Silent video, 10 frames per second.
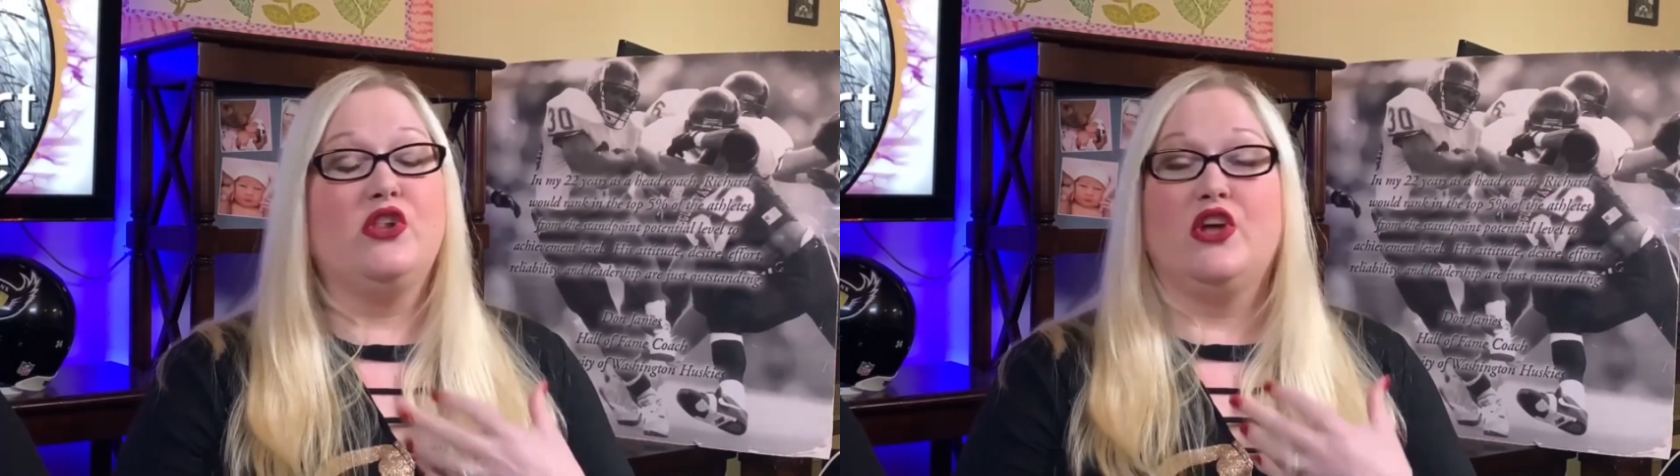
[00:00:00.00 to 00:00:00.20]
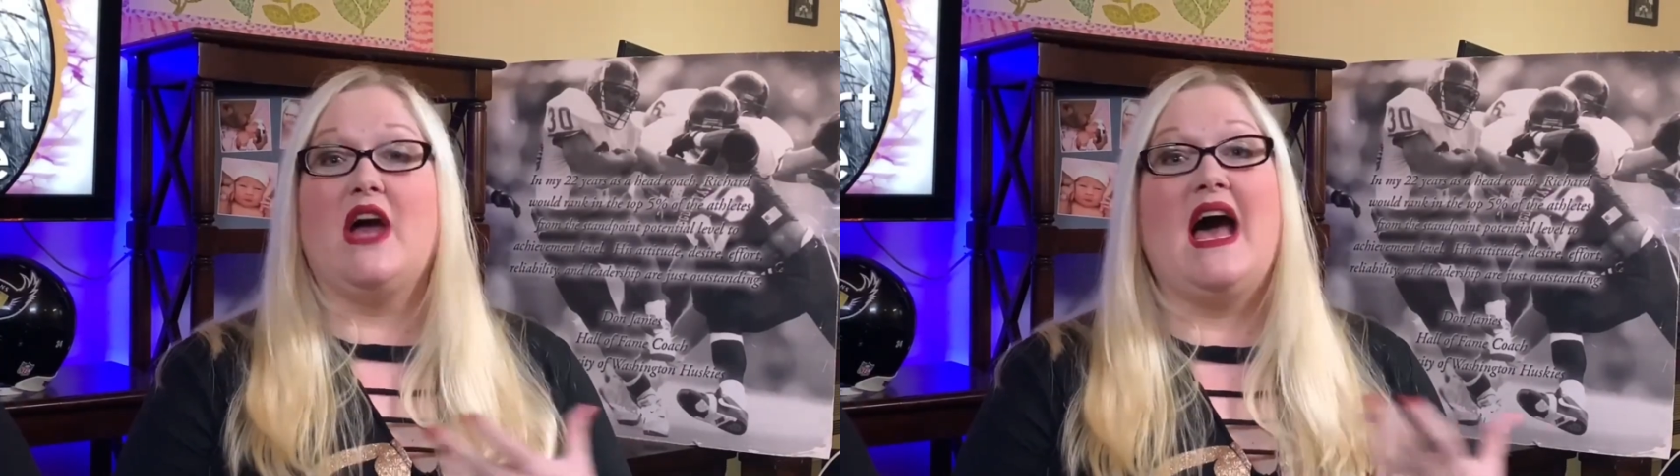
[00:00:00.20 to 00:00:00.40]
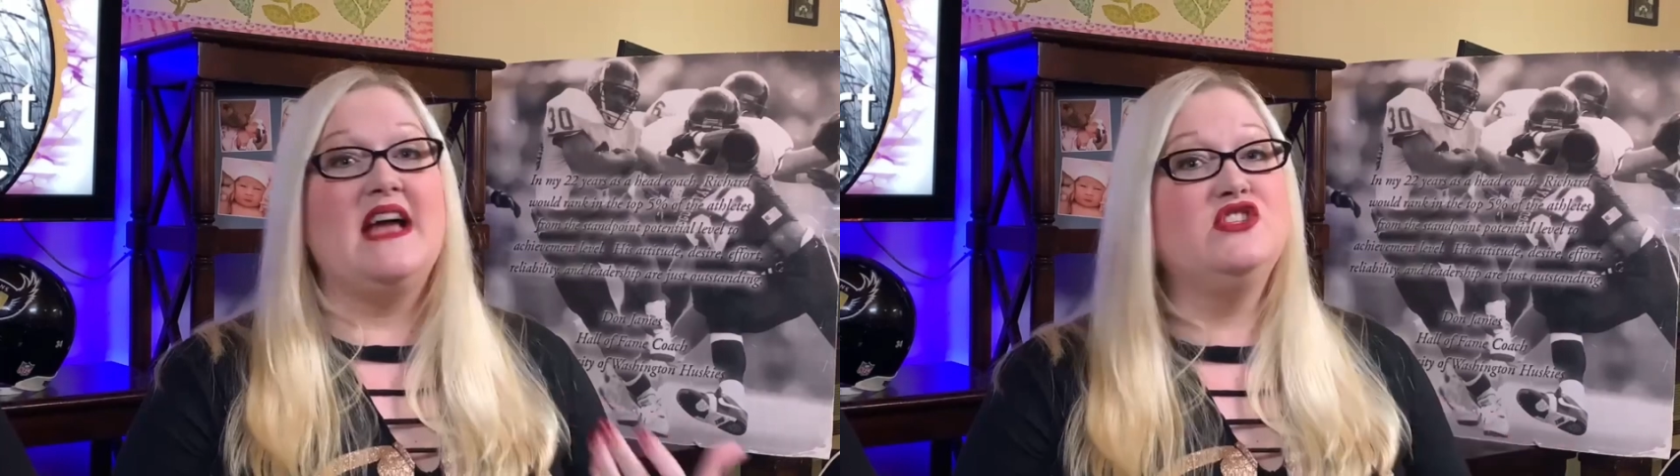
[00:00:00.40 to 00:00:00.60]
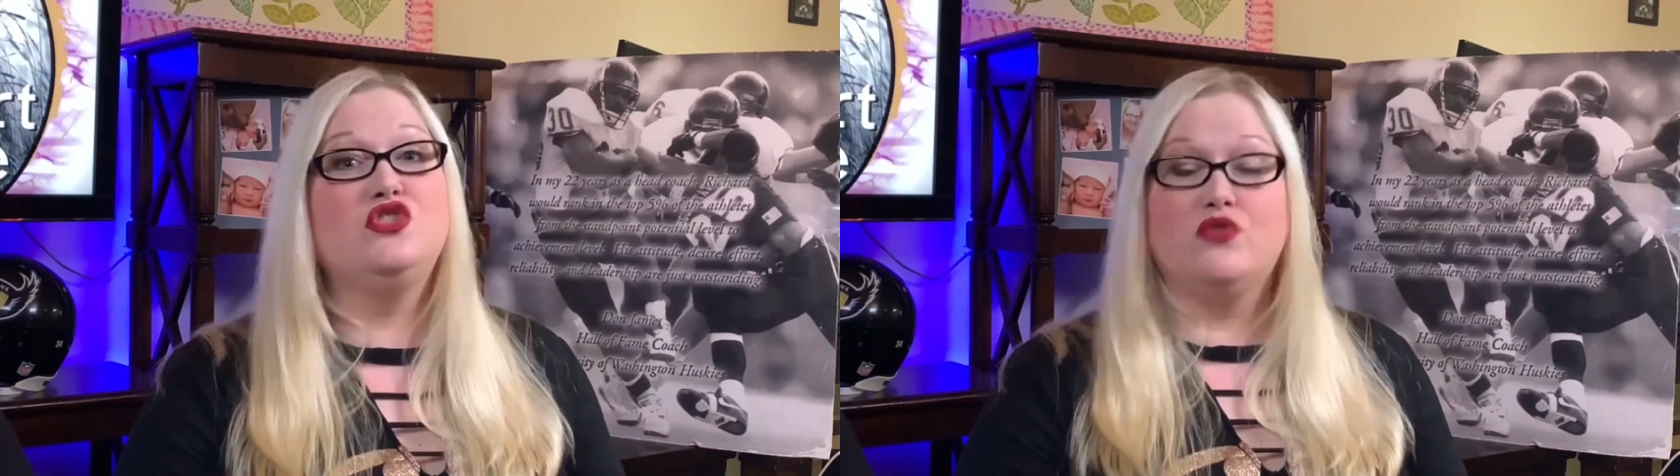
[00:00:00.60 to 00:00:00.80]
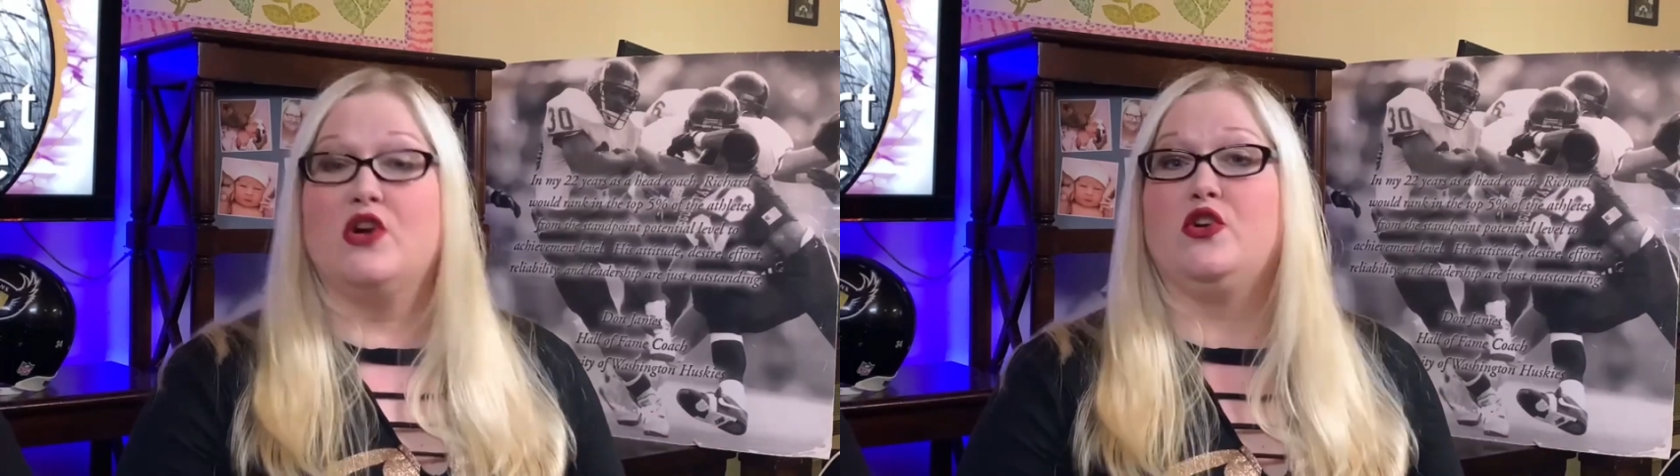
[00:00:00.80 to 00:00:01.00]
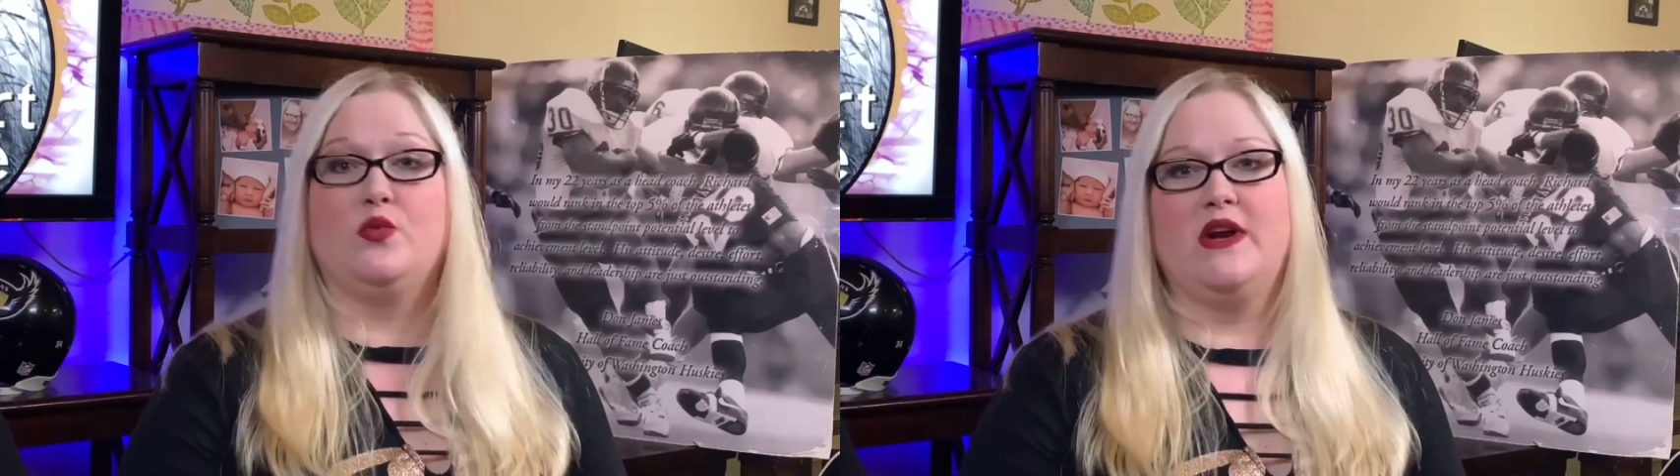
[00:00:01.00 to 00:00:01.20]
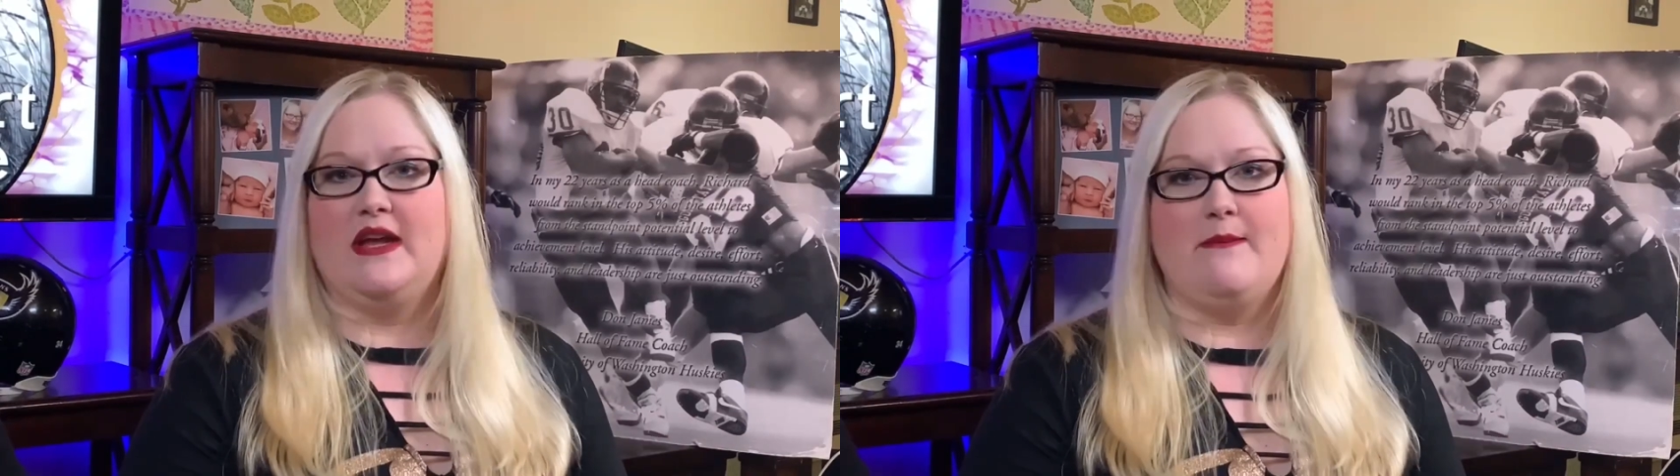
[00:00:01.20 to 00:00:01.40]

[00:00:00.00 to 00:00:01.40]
Look, I struggled wearing a